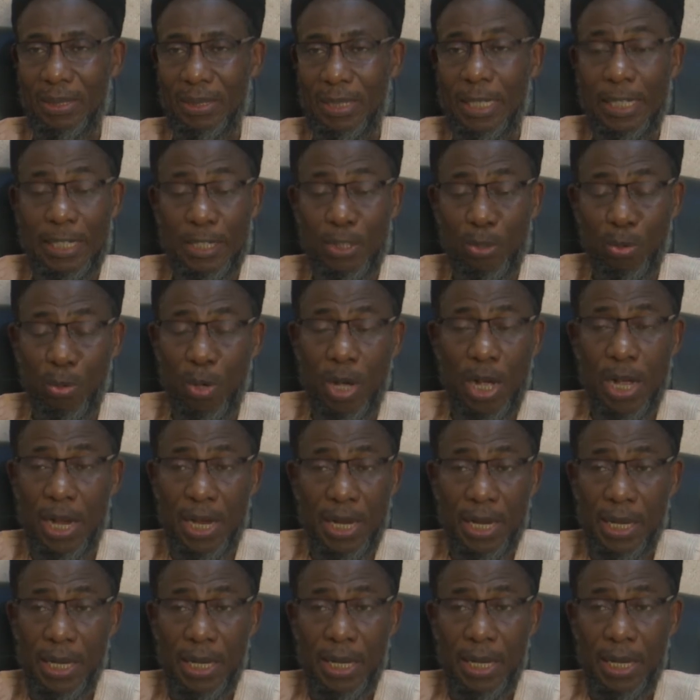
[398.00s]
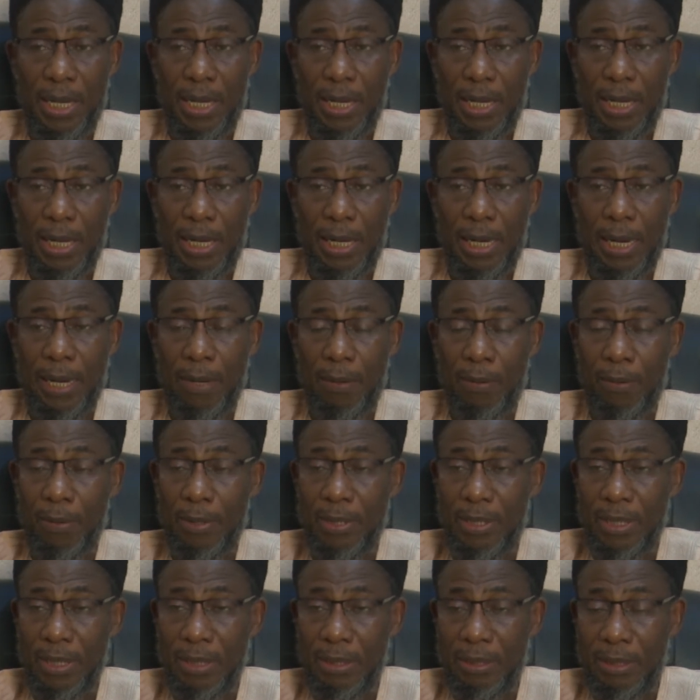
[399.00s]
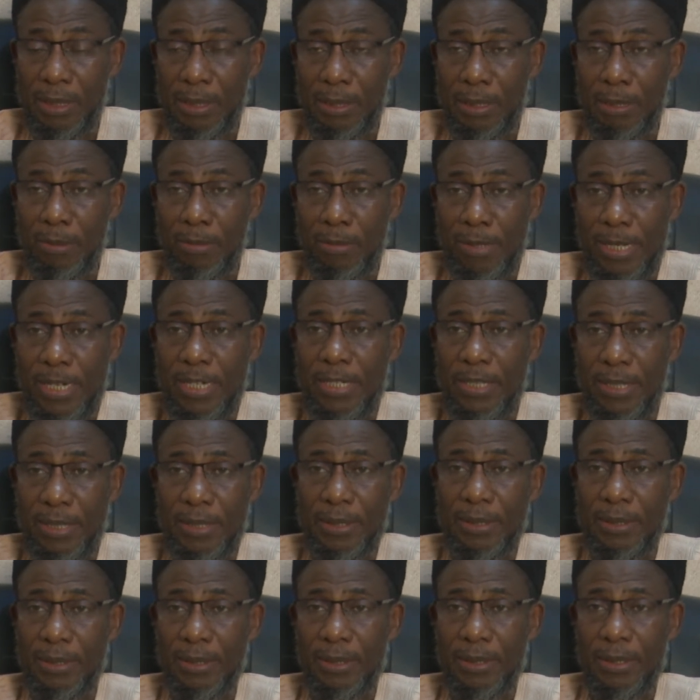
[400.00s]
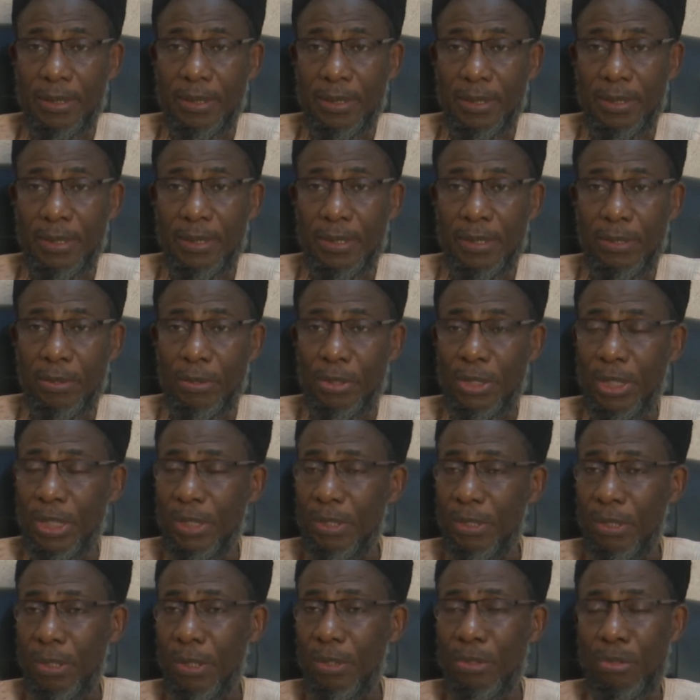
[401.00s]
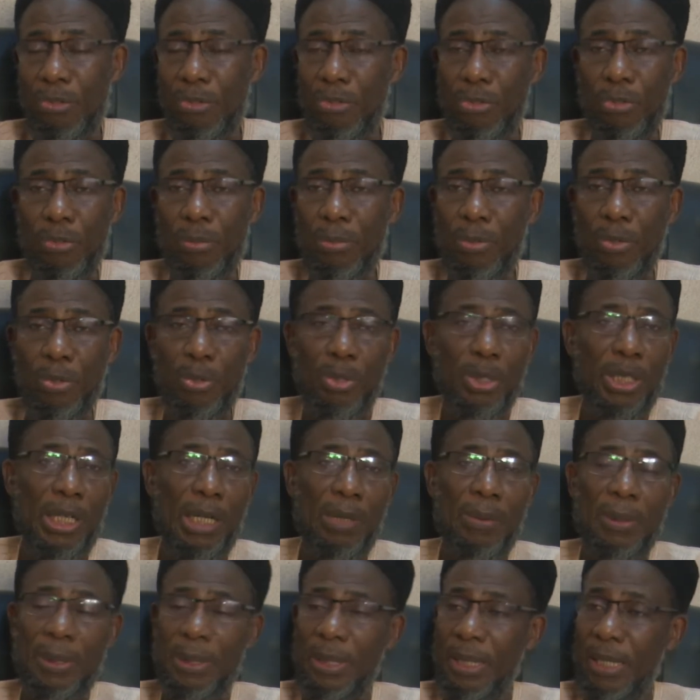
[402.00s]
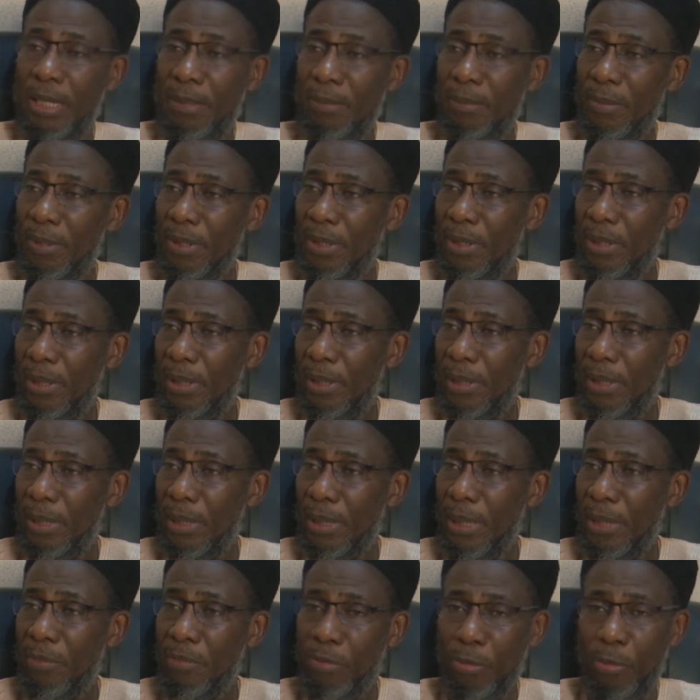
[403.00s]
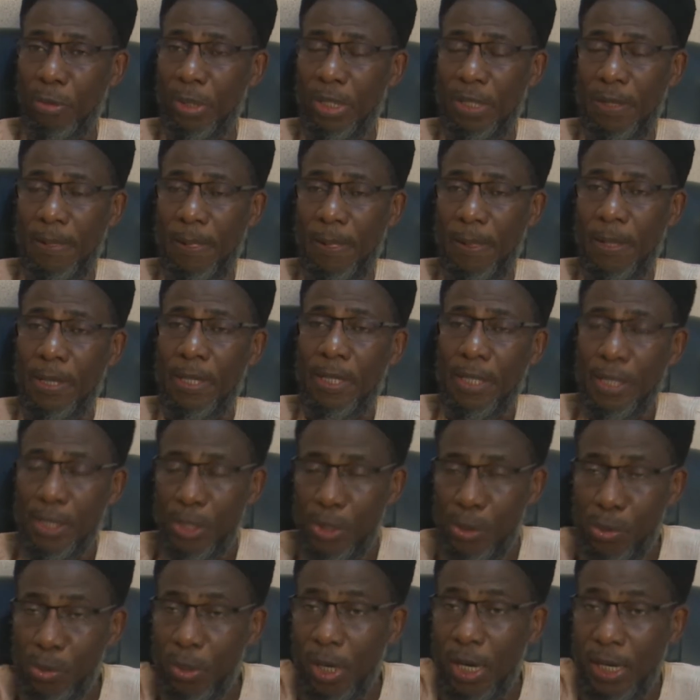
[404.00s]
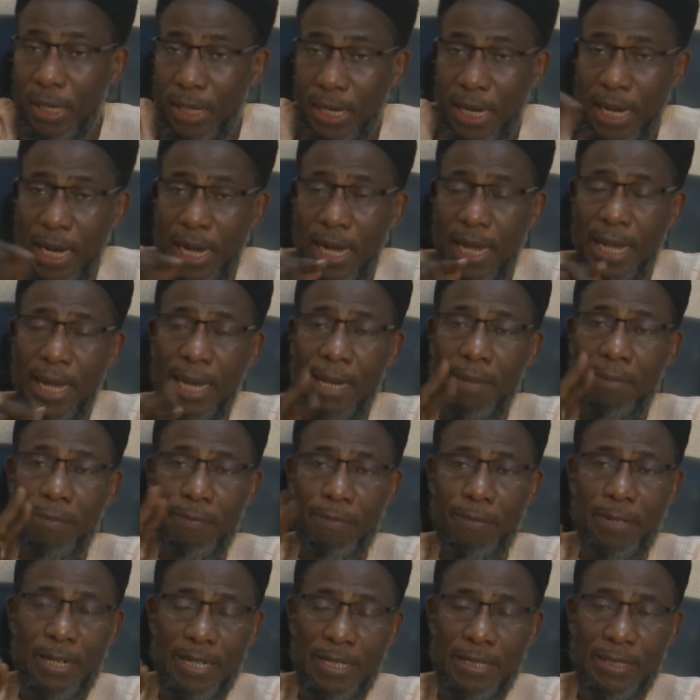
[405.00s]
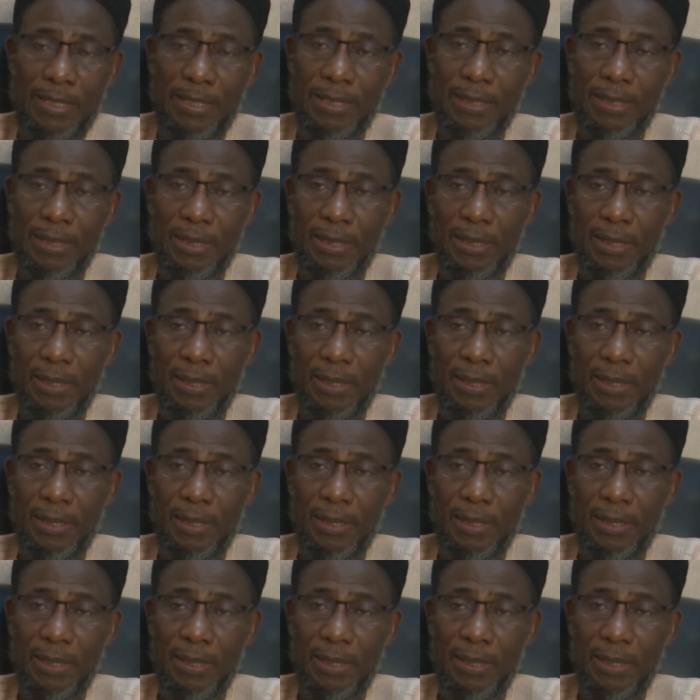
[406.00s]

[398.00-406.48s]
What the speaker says: That is why I got the reason to just consume, to take away the lamp, the fuel. You and I are friends.